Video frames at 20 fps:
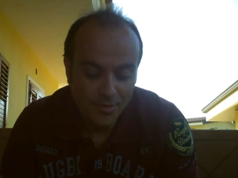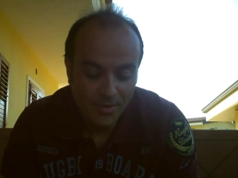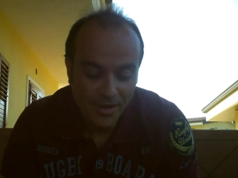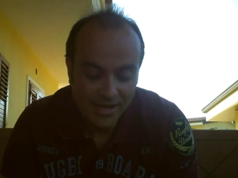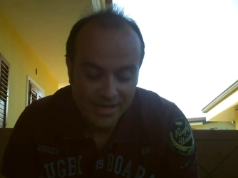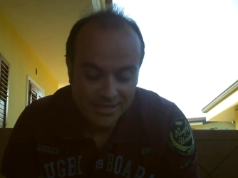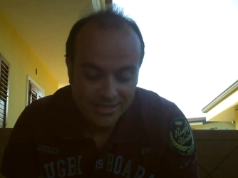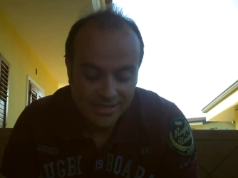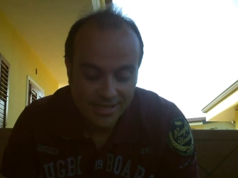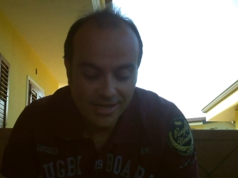for
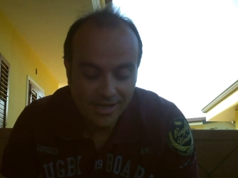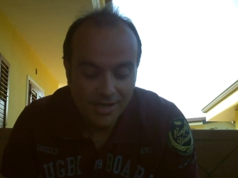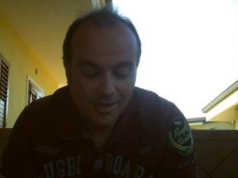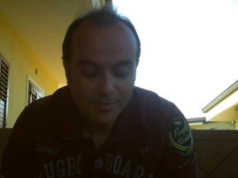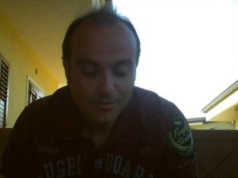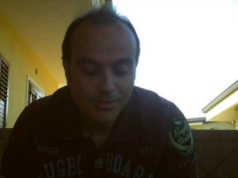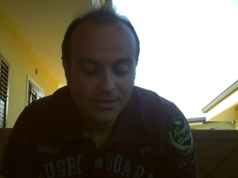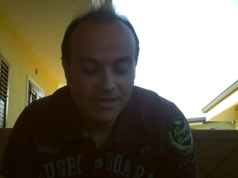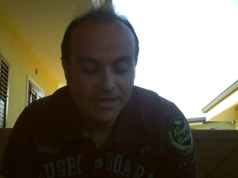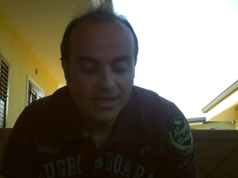my
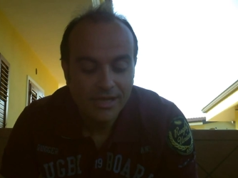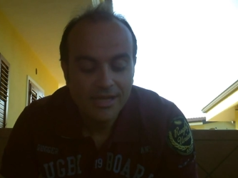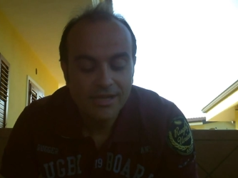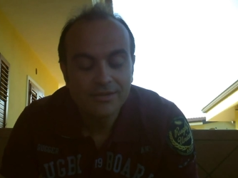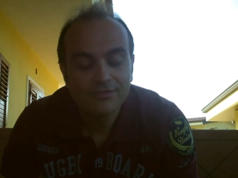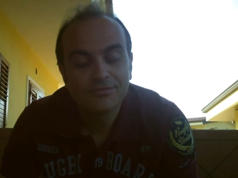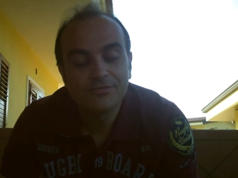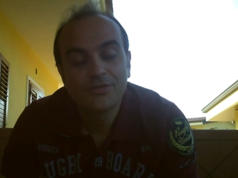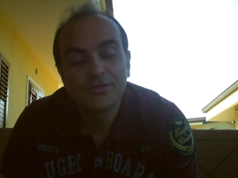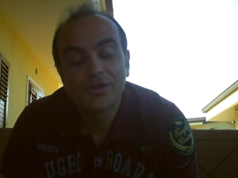job,
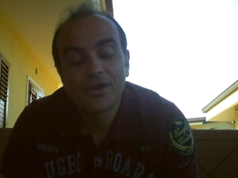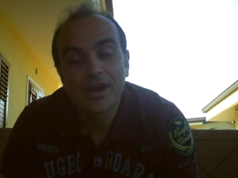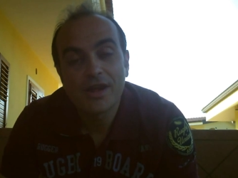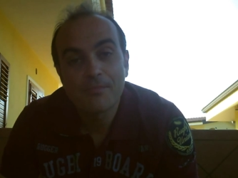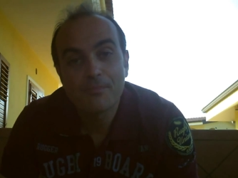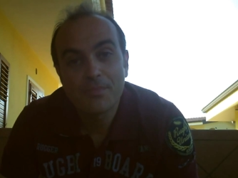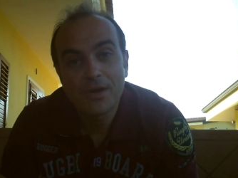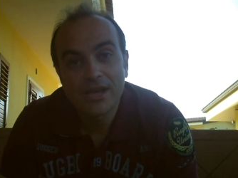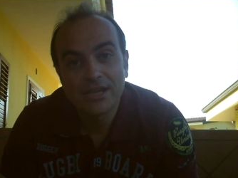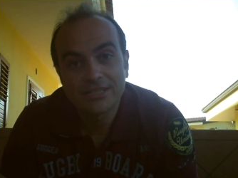and for
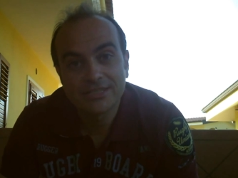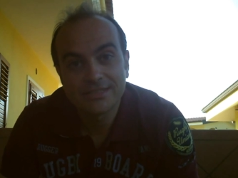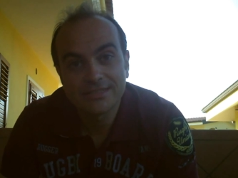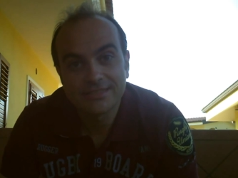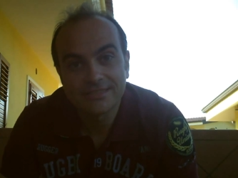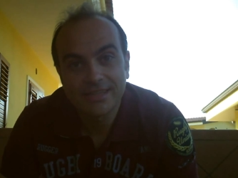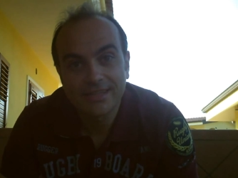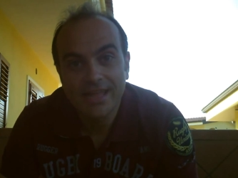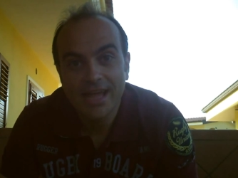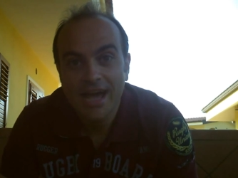a
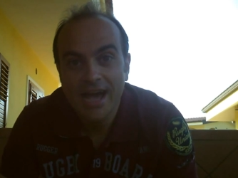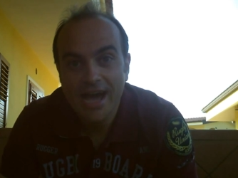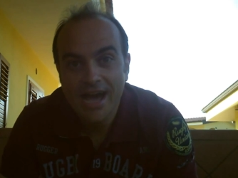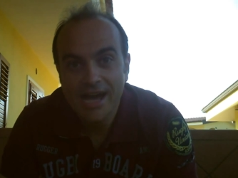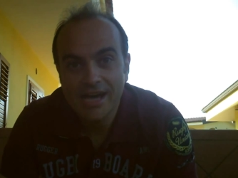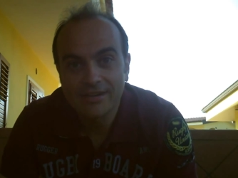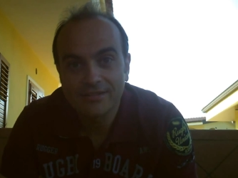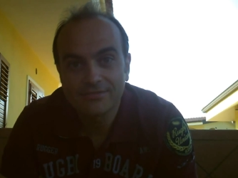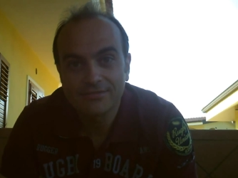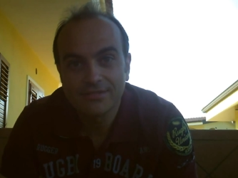passion that I
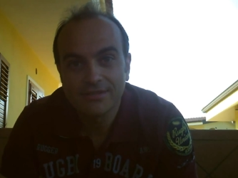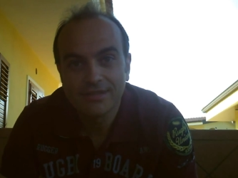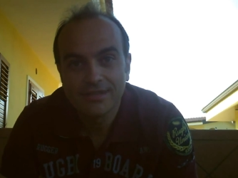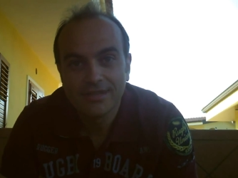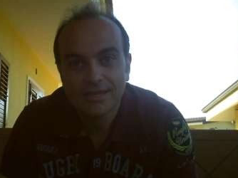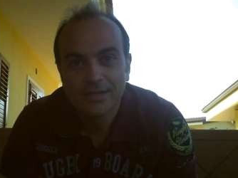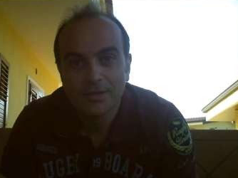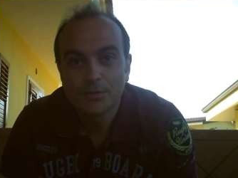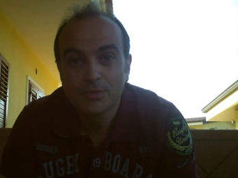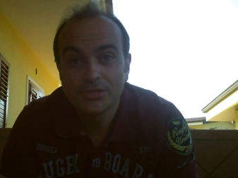have,
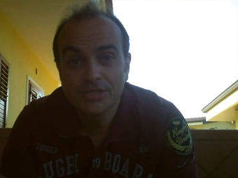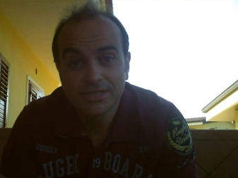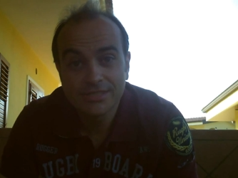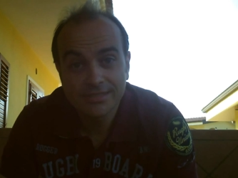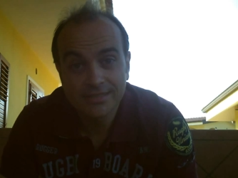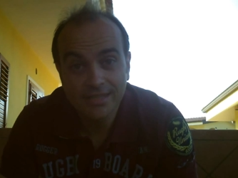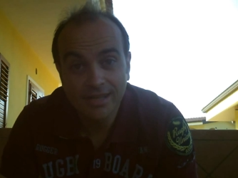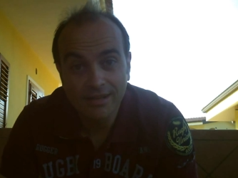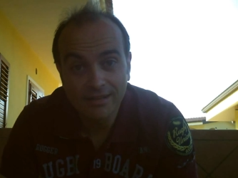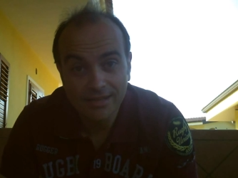which
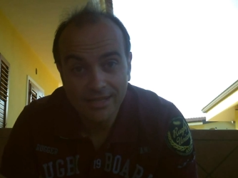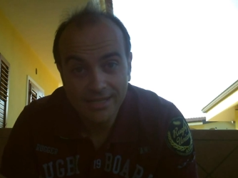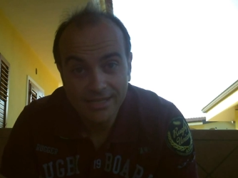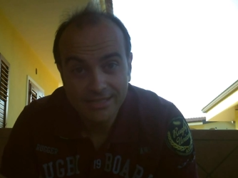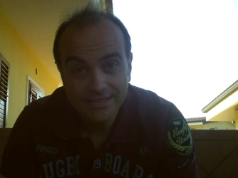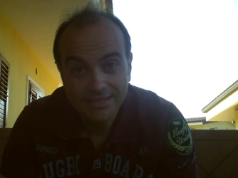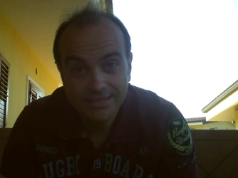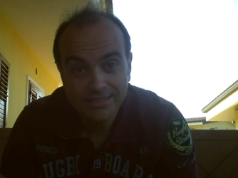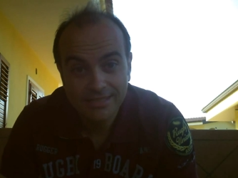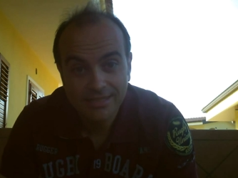is
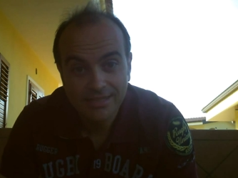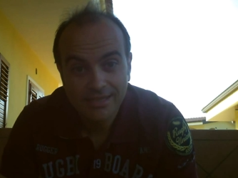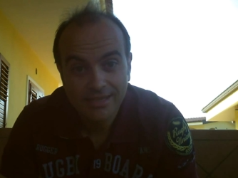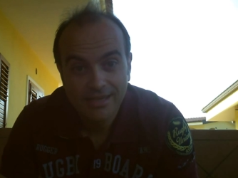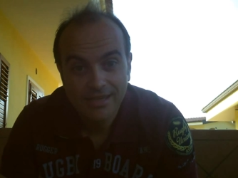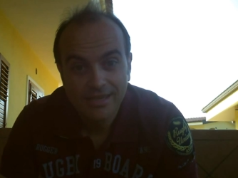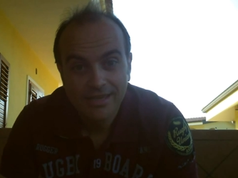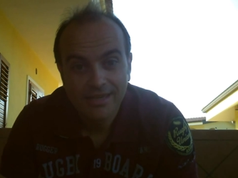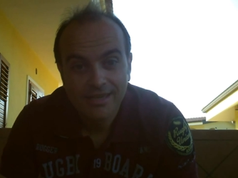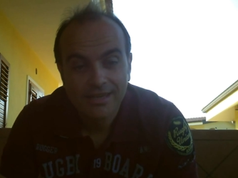knowledge.
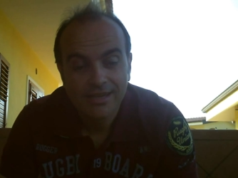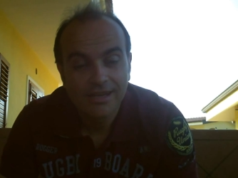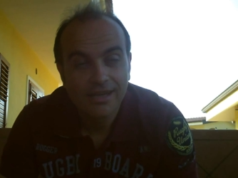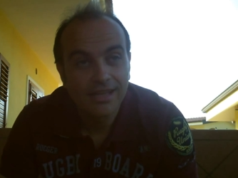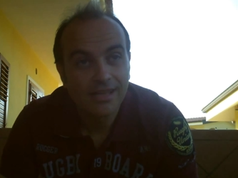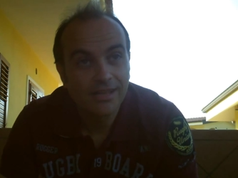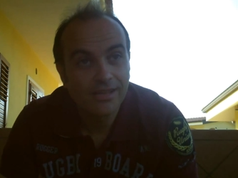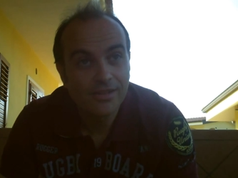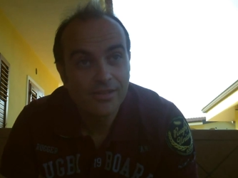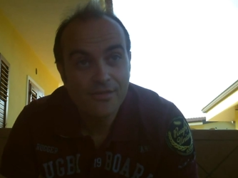
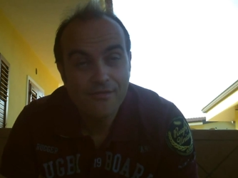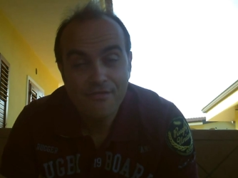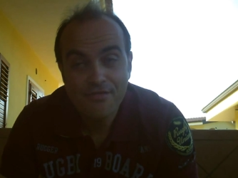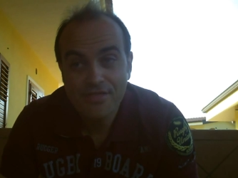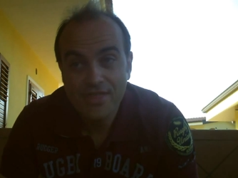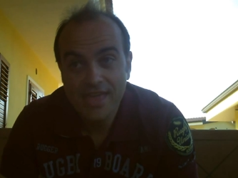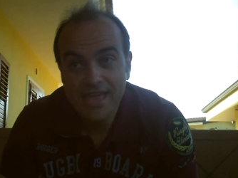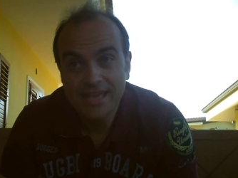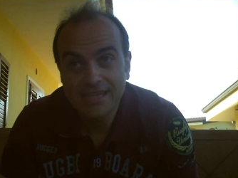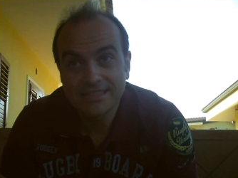A lot
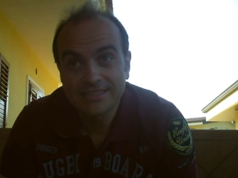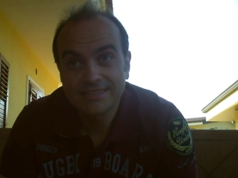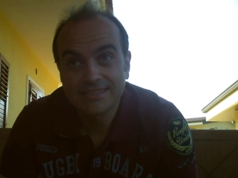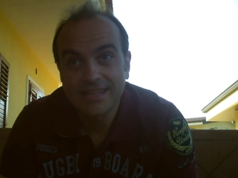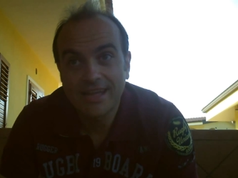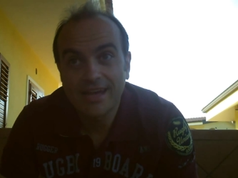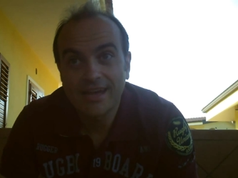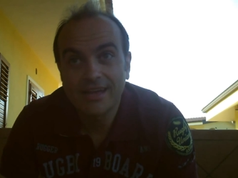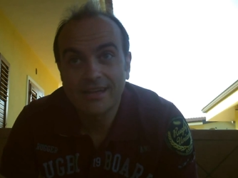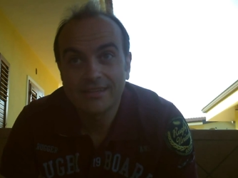of
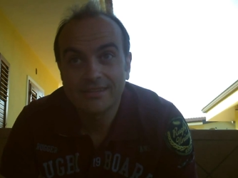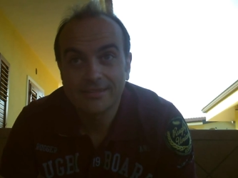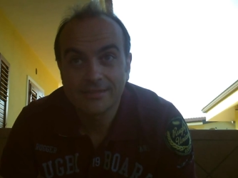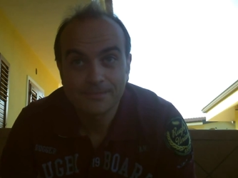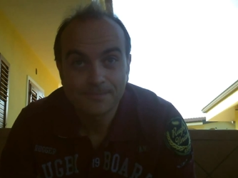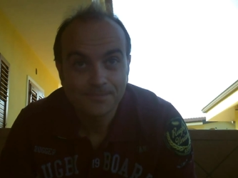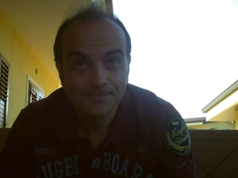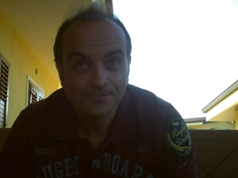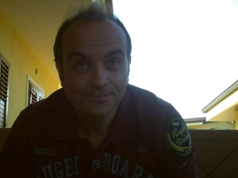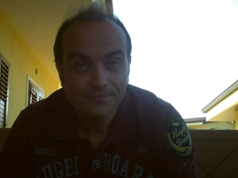things
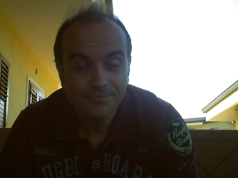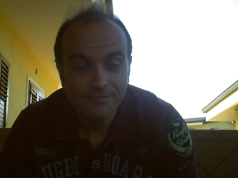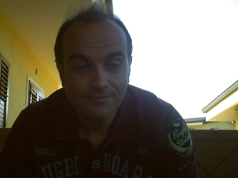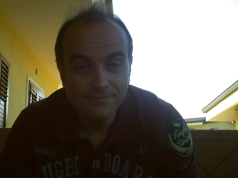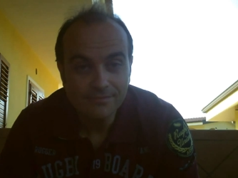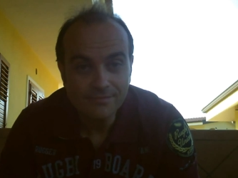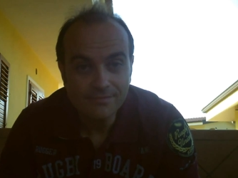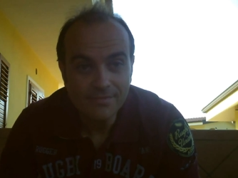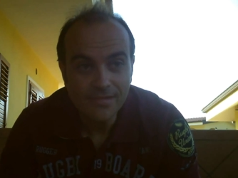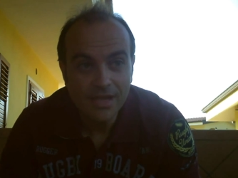that
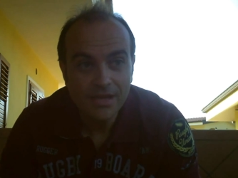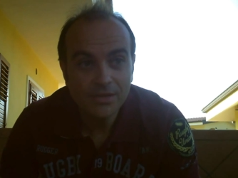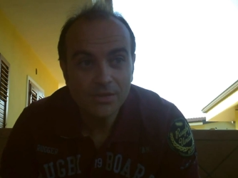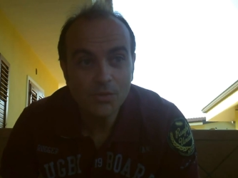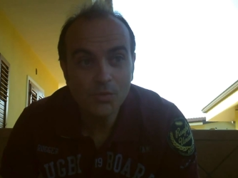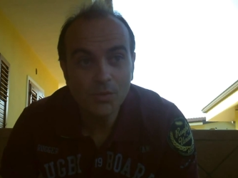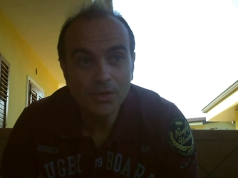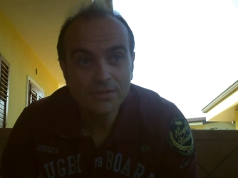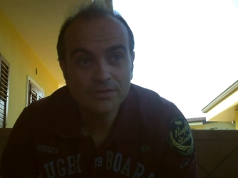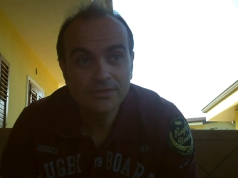
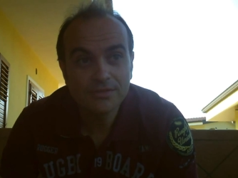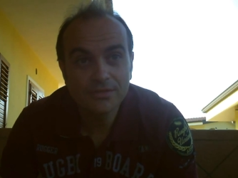you